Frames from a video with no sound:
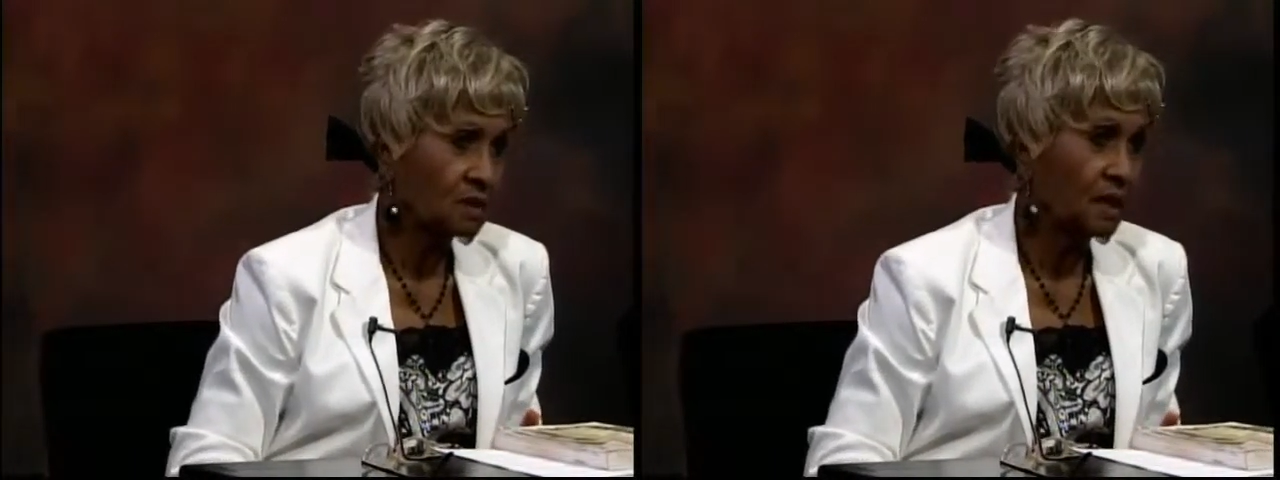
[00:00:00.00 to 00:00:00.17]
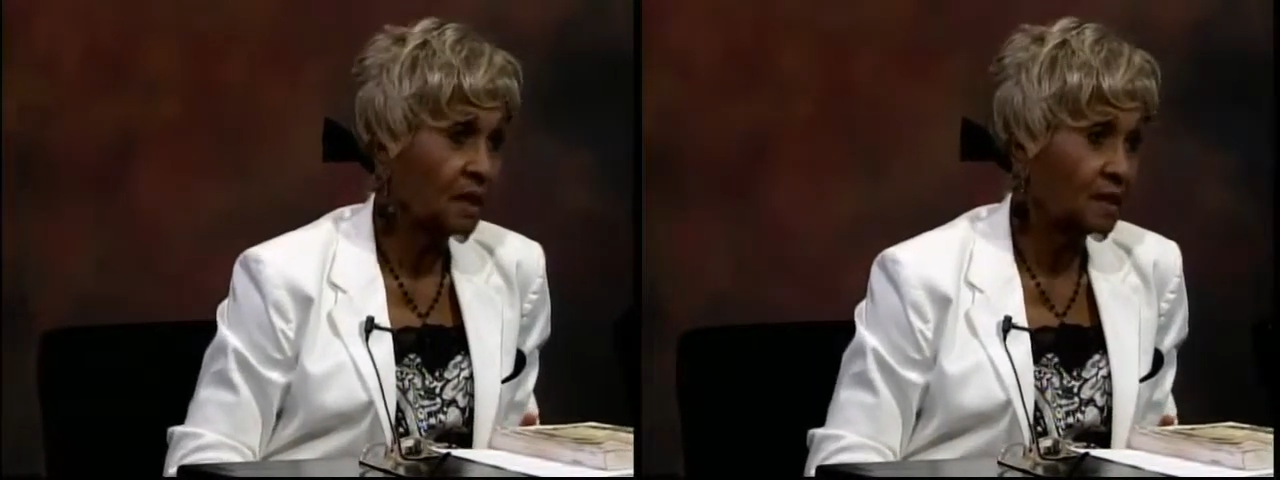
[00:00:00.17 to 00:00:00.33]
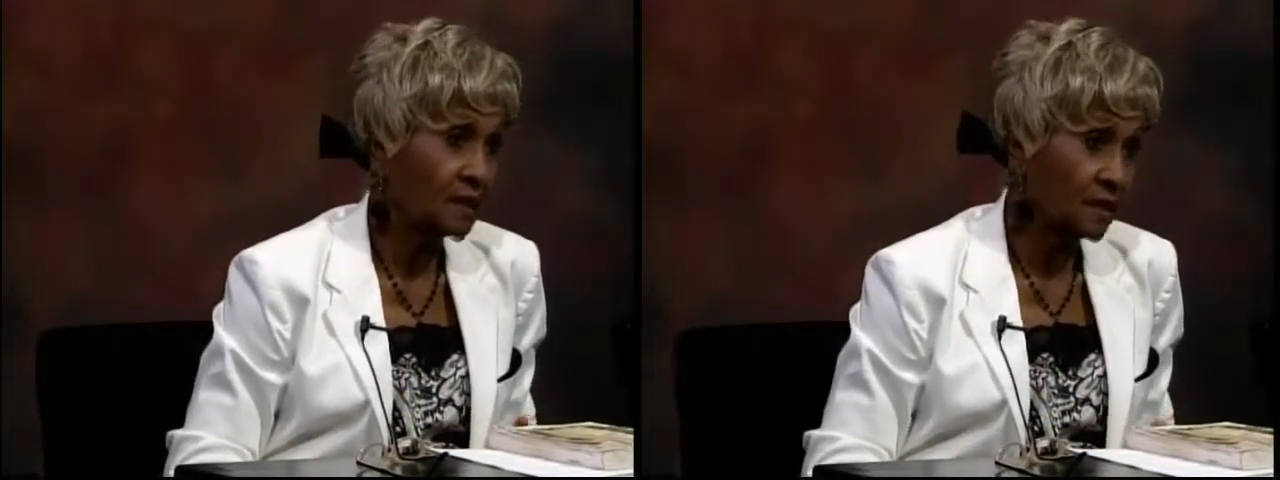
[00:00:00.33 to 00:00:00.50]

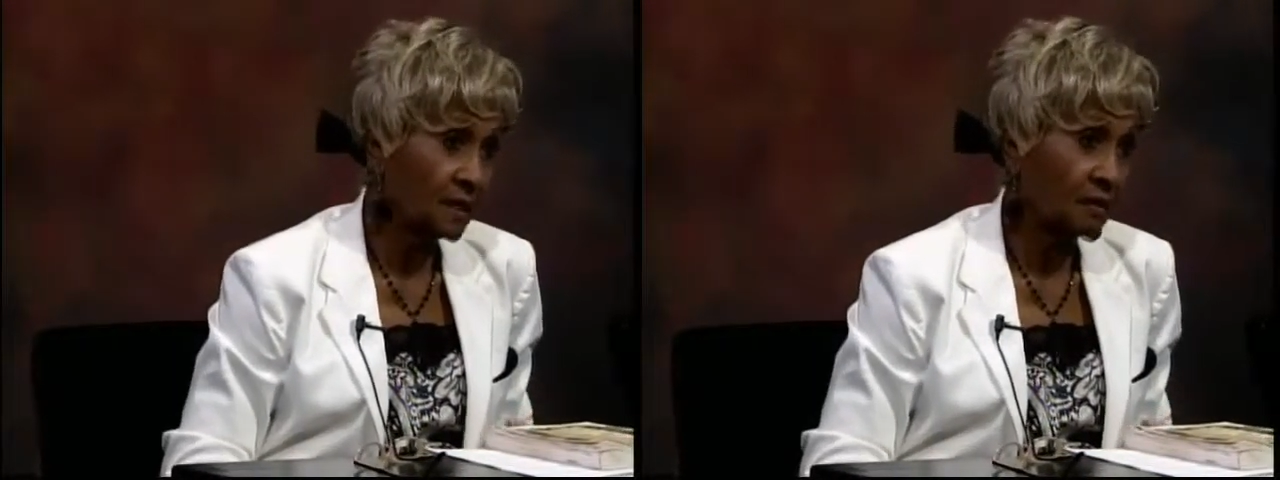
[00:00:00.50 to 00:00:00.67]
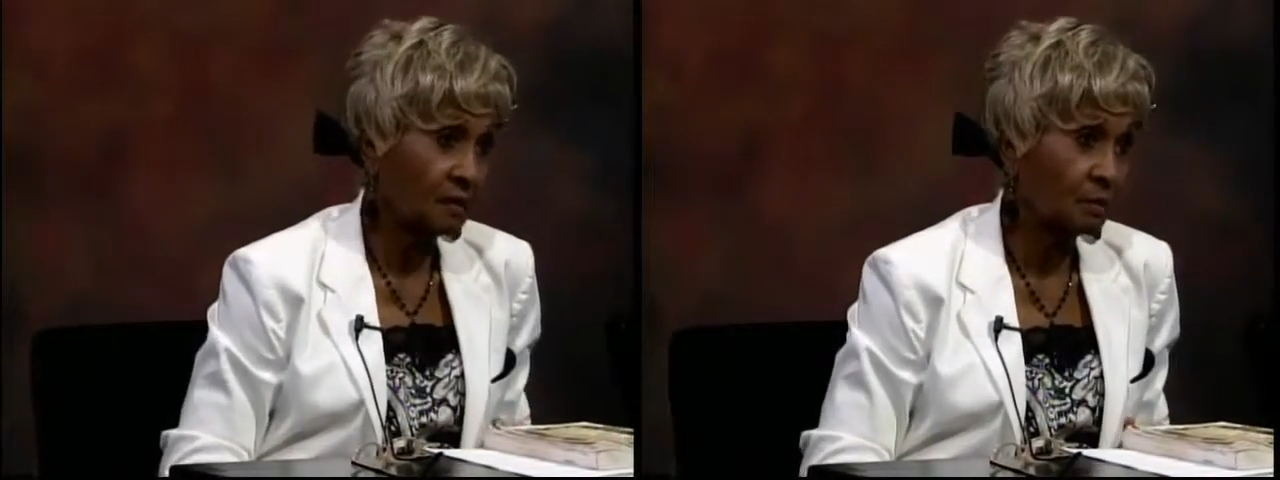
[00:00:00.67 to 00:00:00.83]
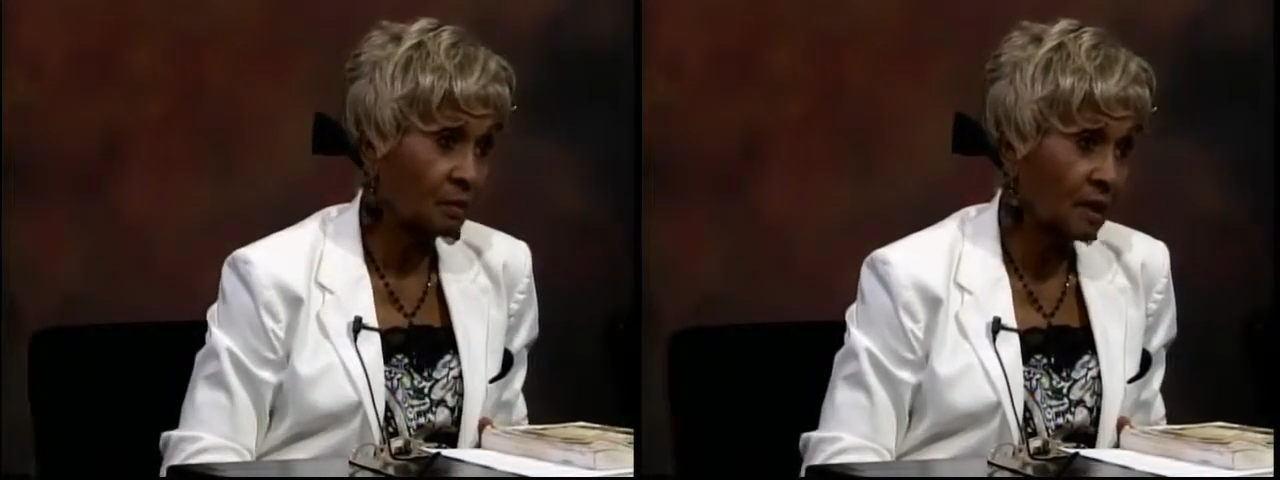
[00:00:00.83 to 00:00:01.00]
and
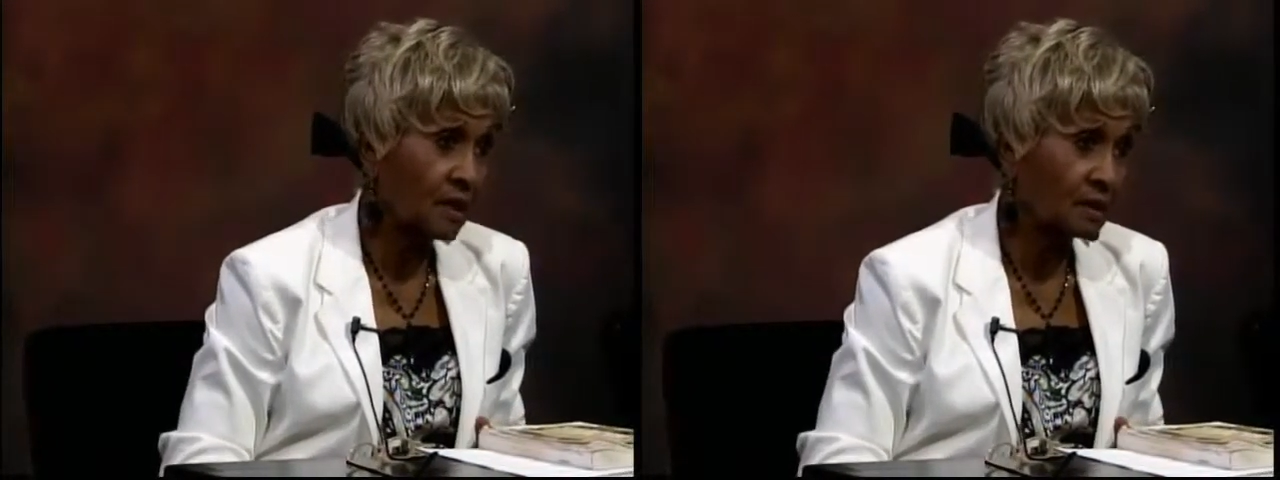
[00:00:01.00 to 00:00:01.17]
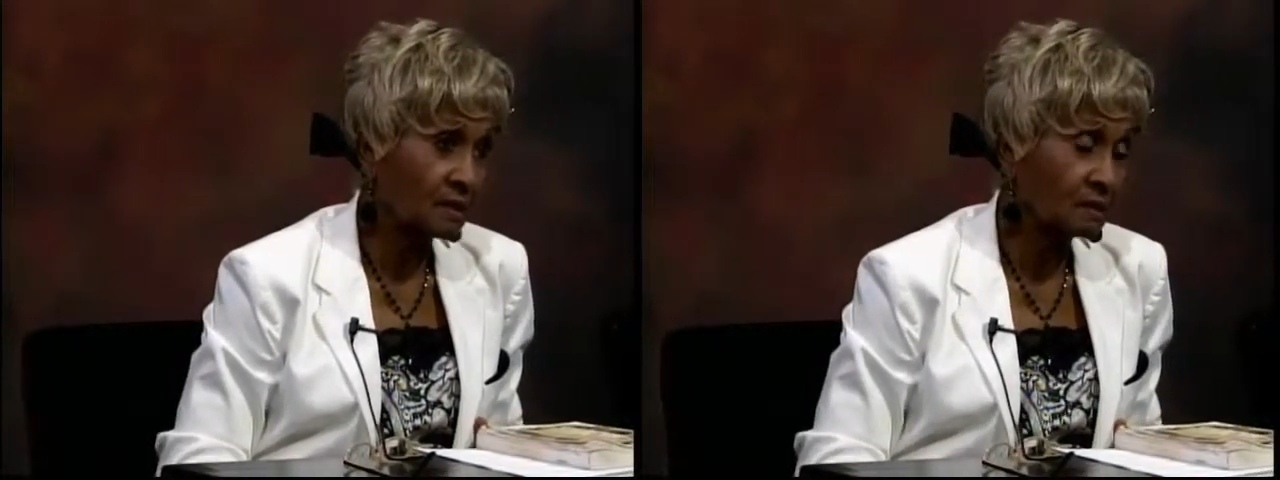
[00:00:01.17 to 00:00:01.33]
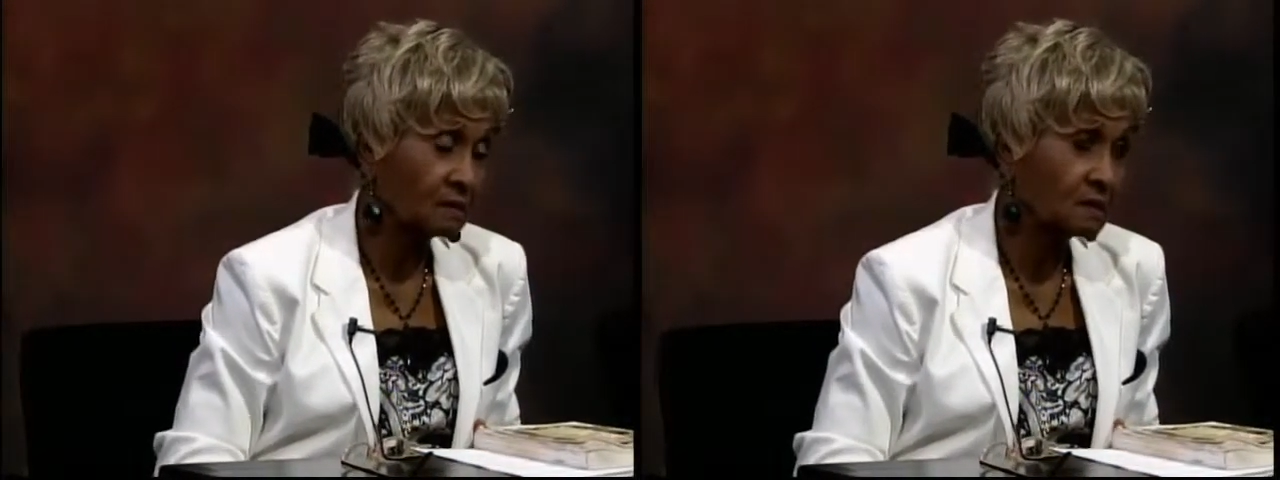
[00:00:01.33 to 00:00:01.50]
dairy
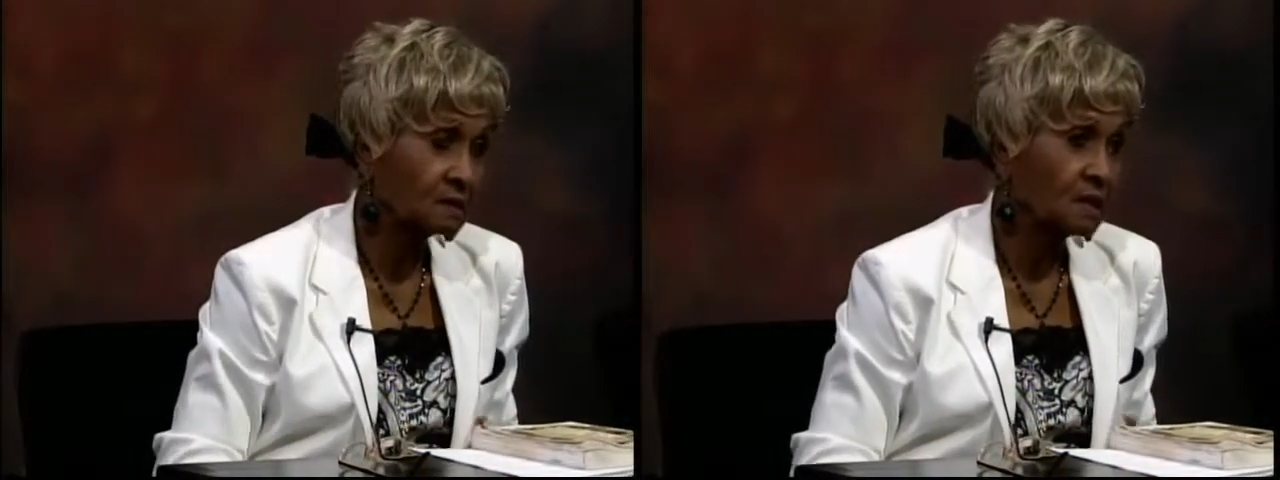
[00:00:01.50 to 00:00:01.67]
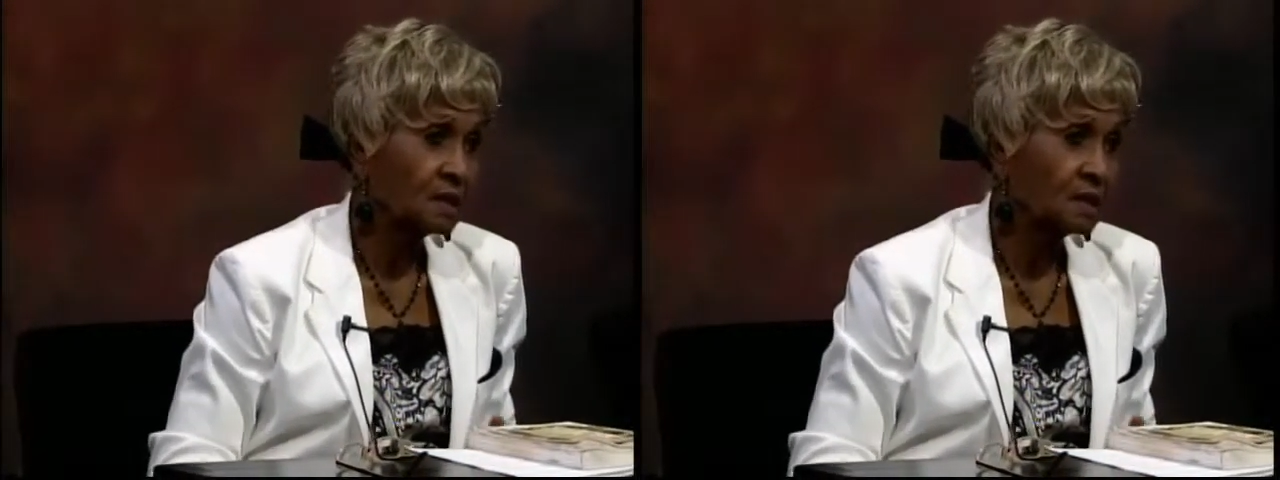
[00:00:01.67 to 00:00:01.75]
products